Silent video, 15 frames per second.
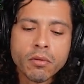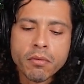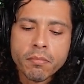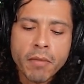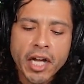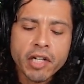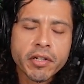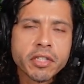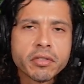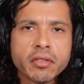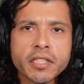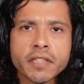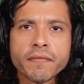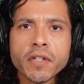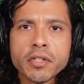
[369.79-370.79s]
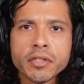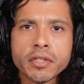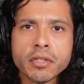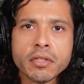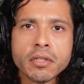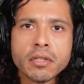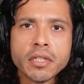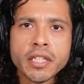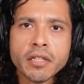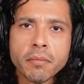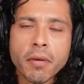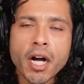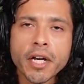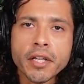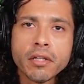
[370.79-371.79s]
Well, migraines are dysfunction
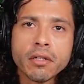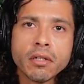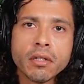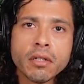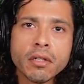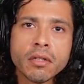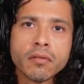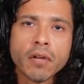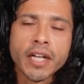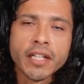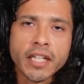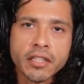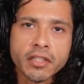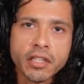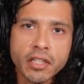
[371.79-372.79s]
in the body, right?